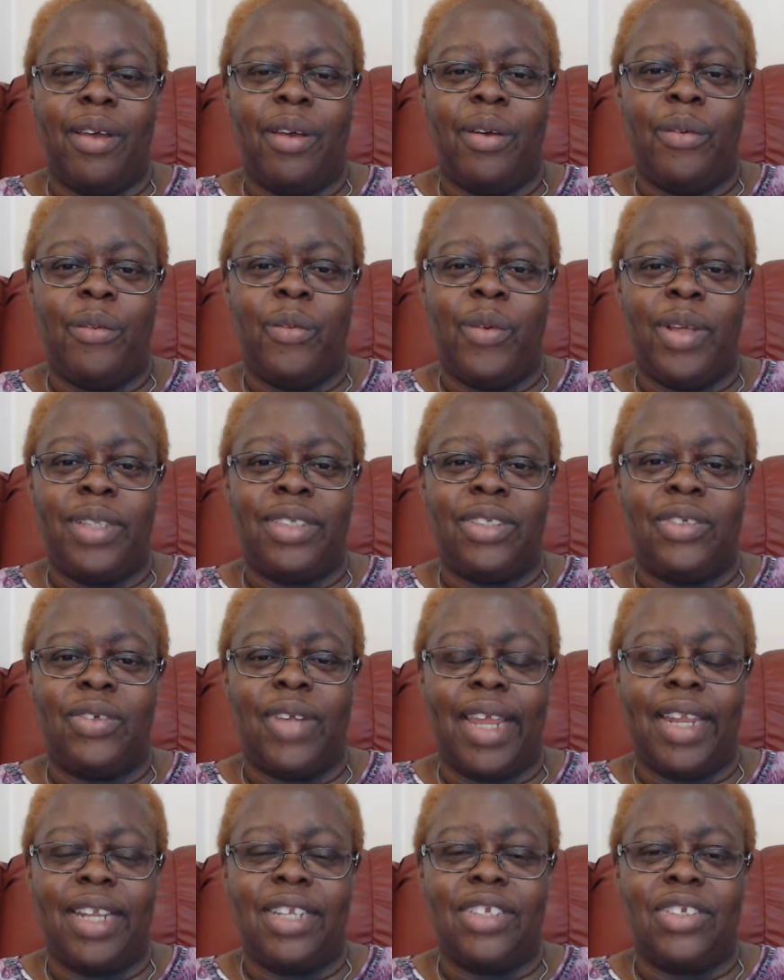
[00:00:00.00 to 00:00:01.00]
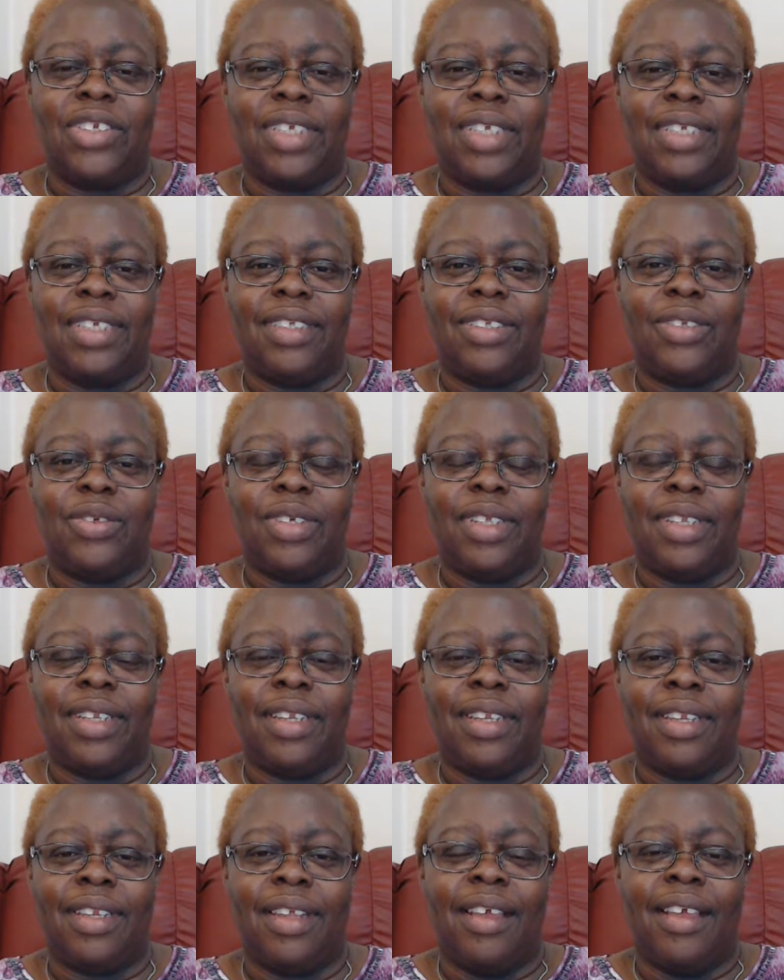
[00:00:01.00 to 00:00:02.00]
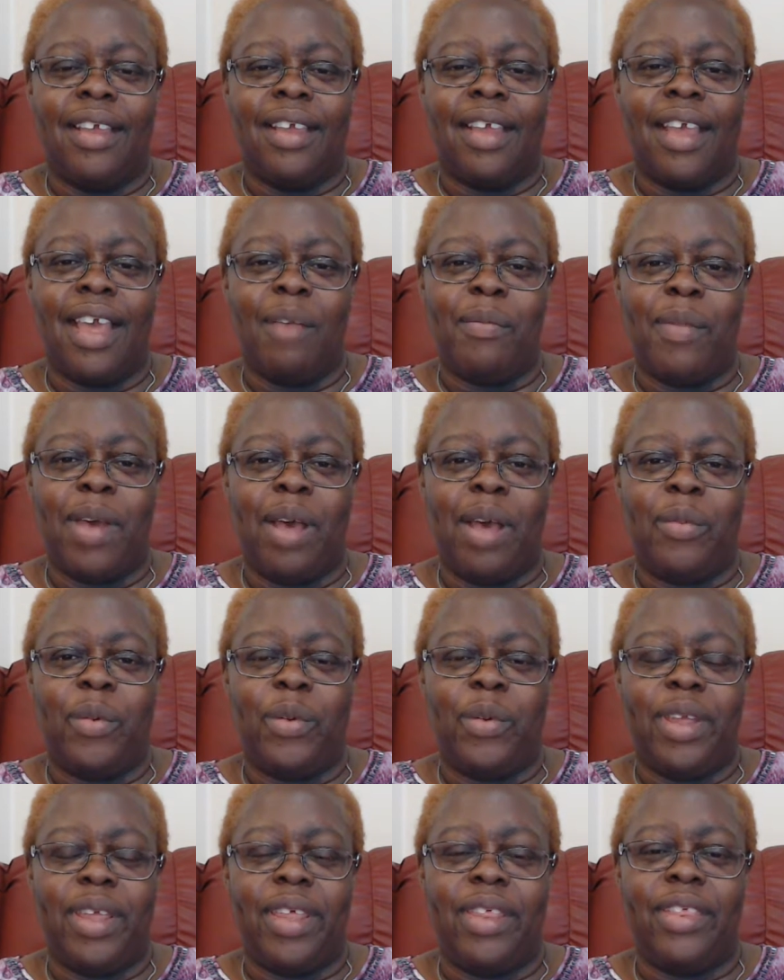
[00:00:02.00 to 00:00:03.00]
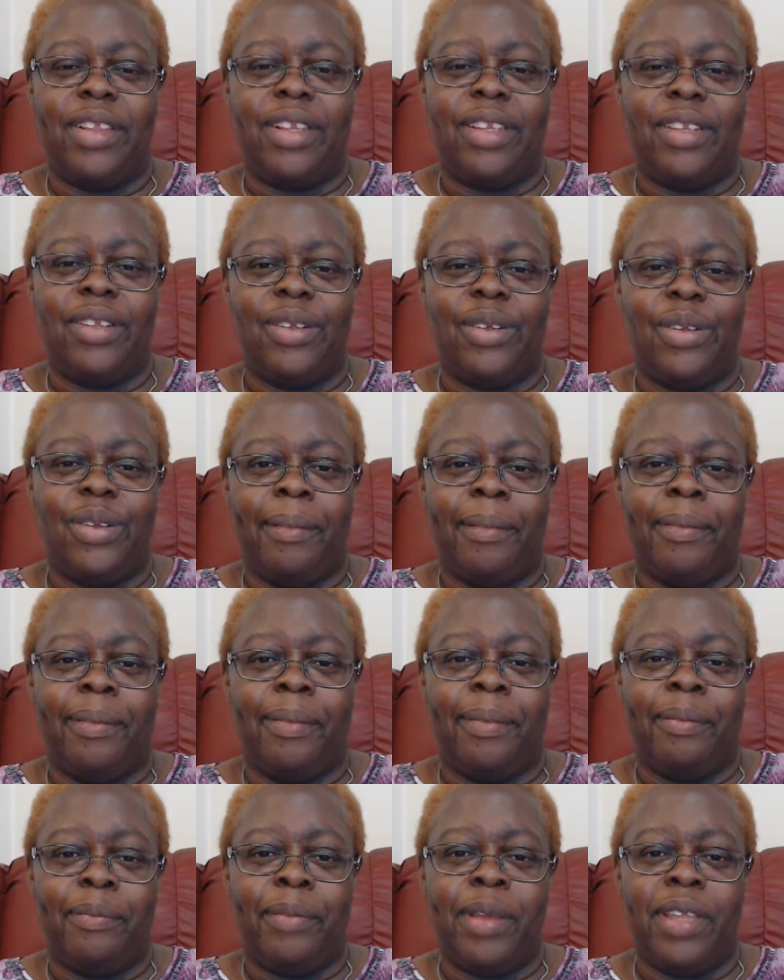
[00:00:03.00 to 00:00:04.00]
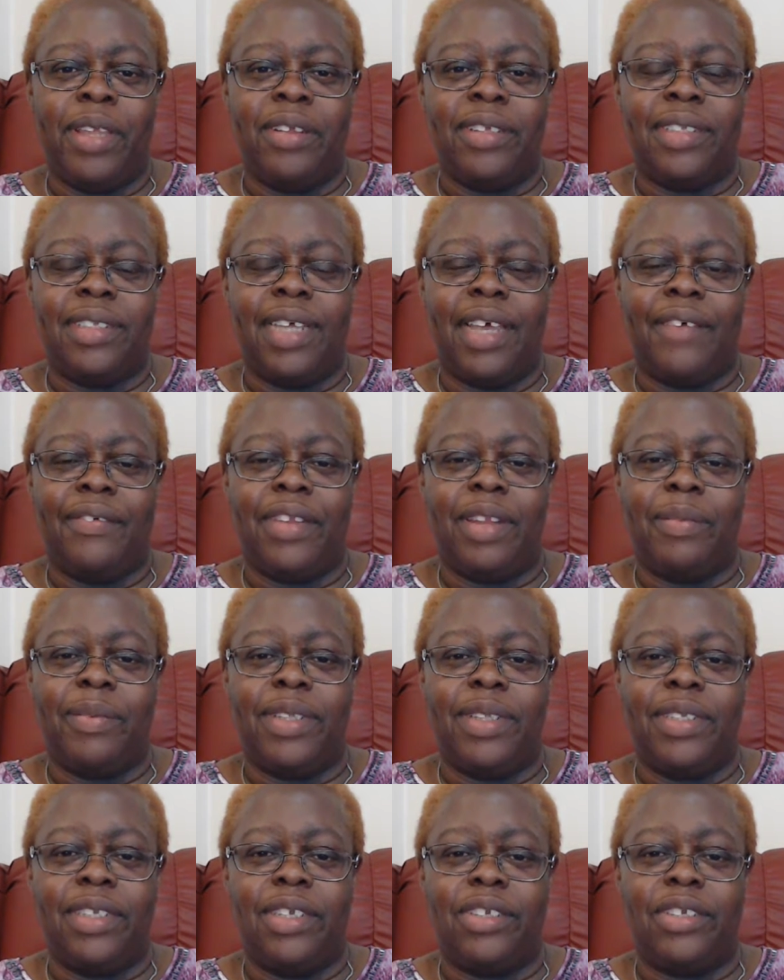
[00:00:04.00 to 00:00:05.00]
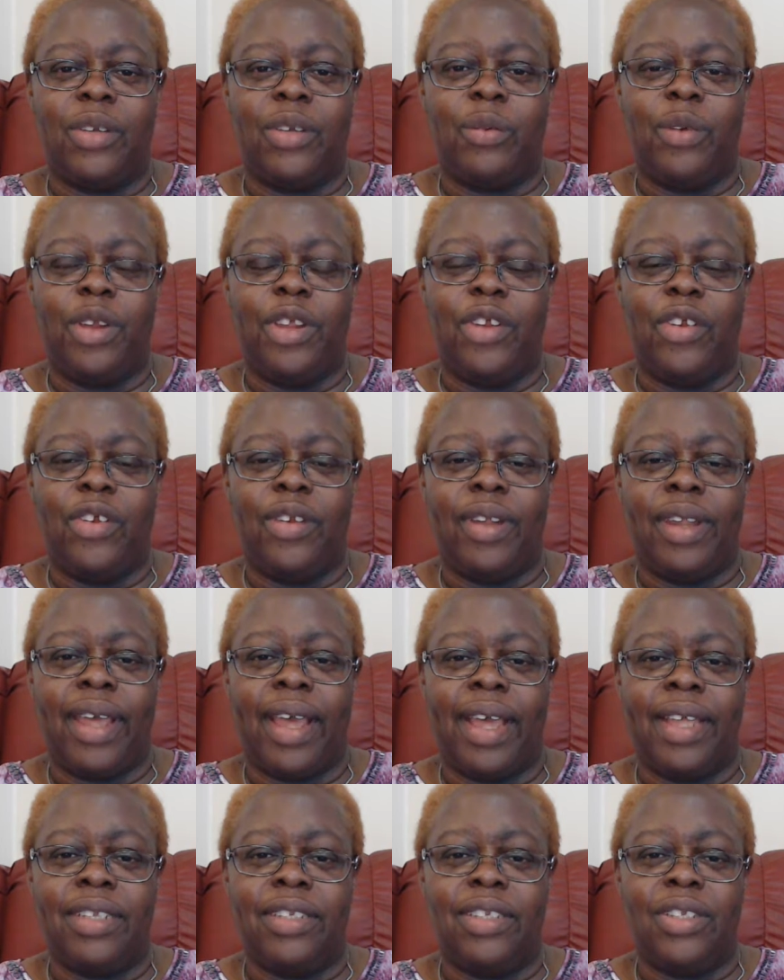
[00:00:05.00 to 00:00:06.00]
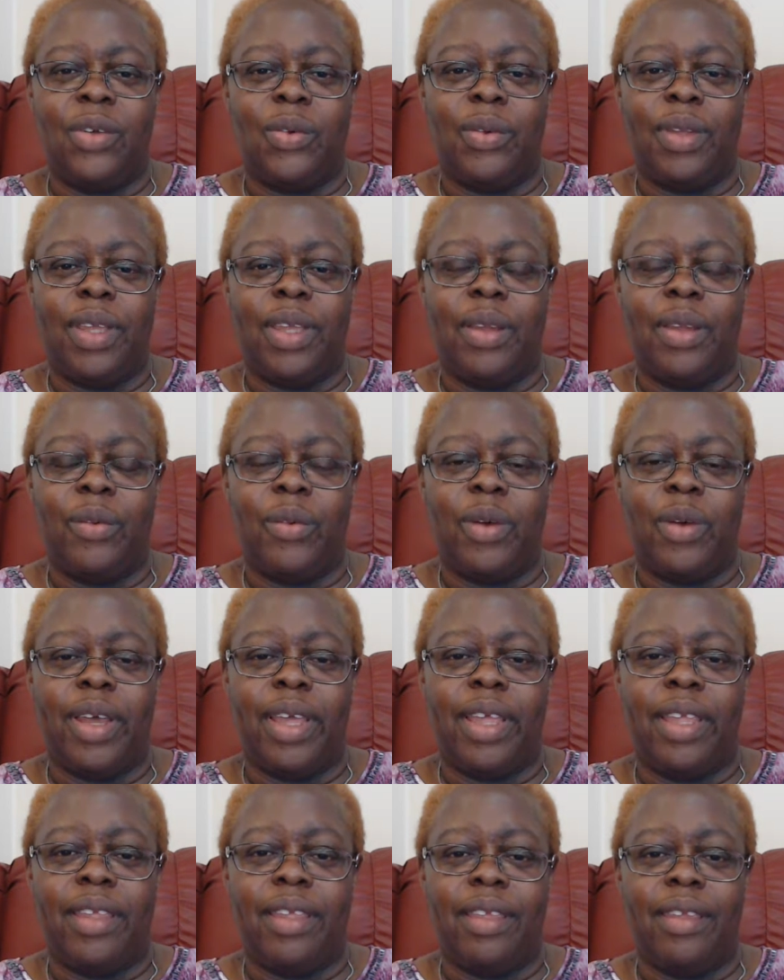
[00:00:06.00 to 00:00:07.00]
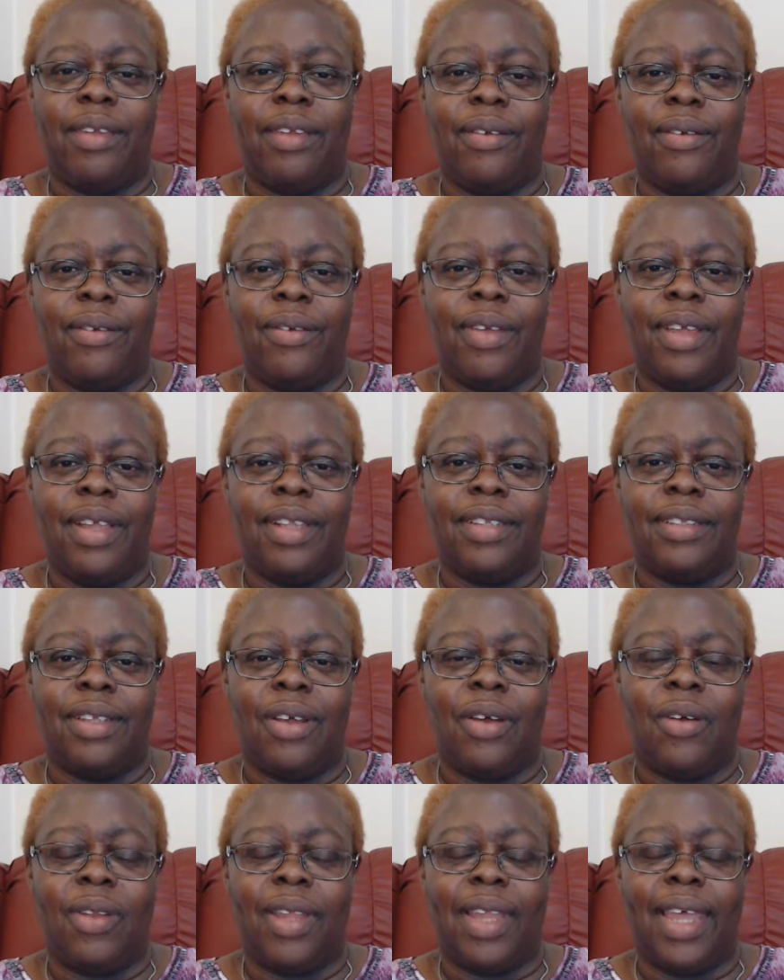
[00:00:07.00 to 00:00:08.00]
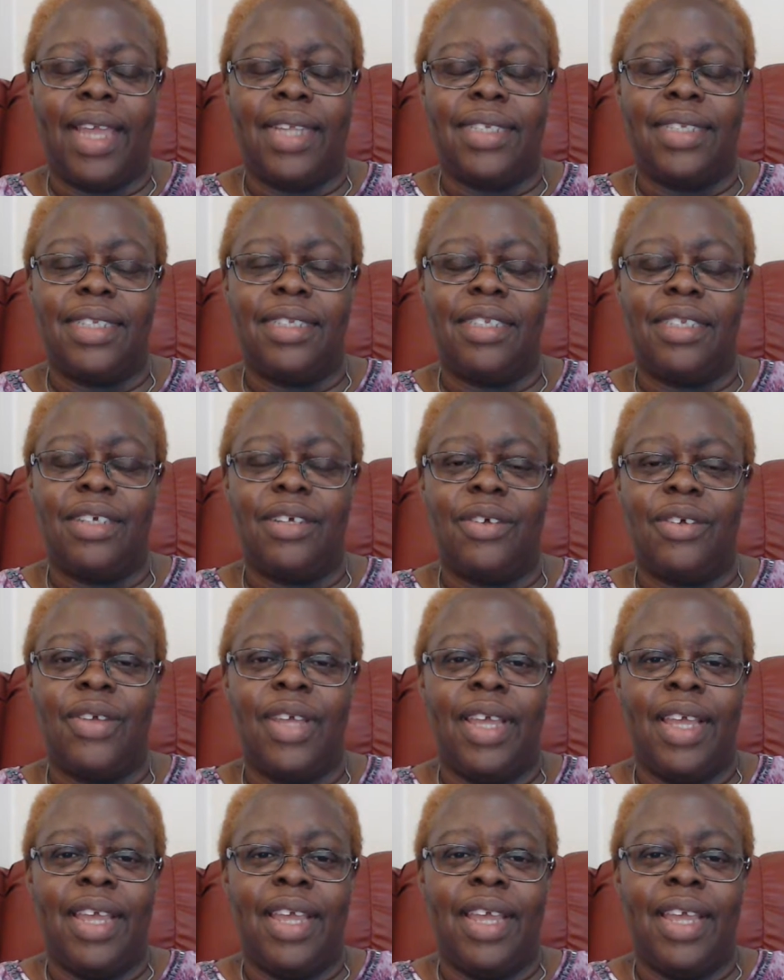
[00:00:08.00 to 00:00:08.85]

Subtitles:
what strategies you can come up with to put yourself in a position where you're not doing what you don't like to do.